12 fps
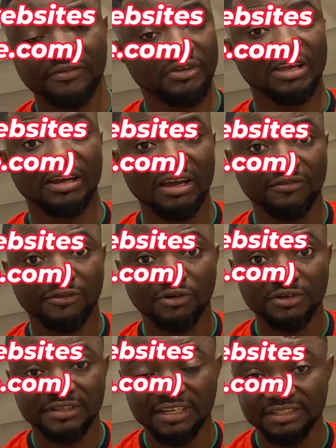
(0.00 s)
if you can
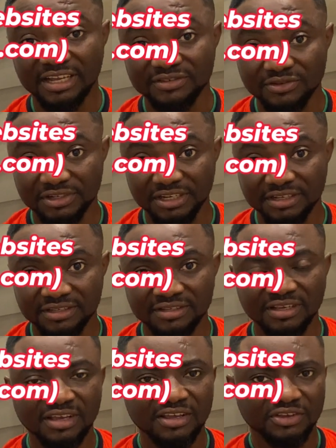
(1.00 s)
afford Search
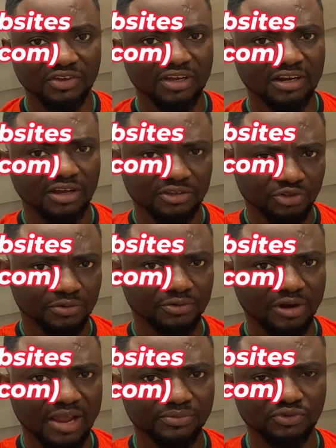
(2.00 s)
Associates, you can
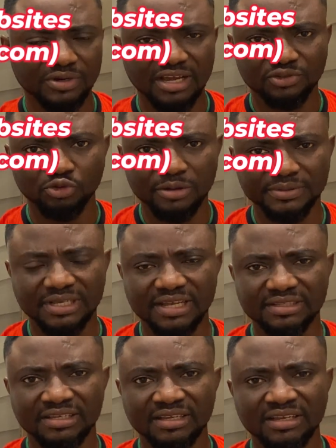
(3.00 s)
subscribe to that
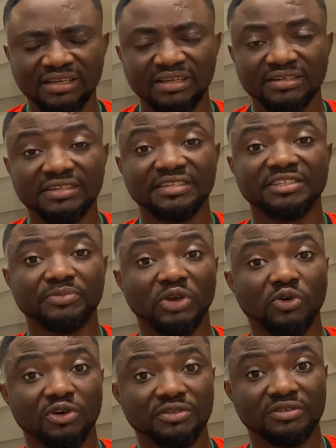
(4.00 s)
website. This is
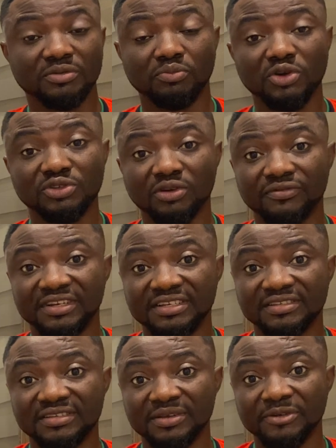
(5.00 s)
because most of
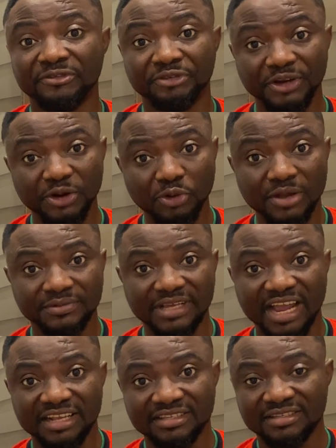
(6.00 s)
these free
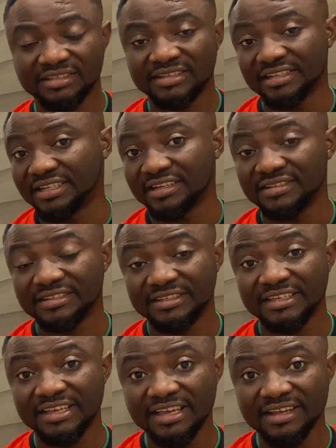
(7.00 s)
websites such as
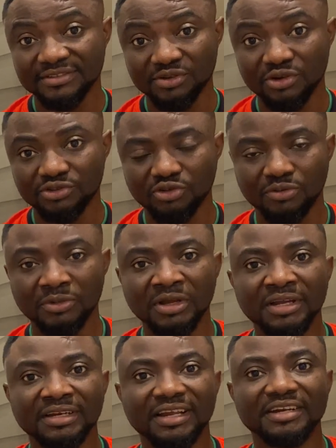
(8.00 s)
tes.com,
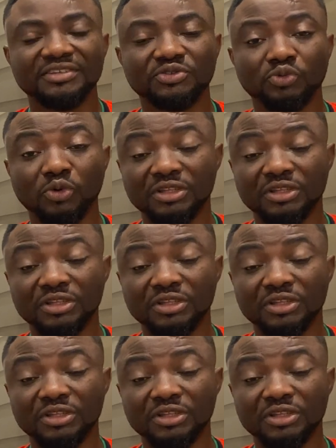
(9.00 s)
that is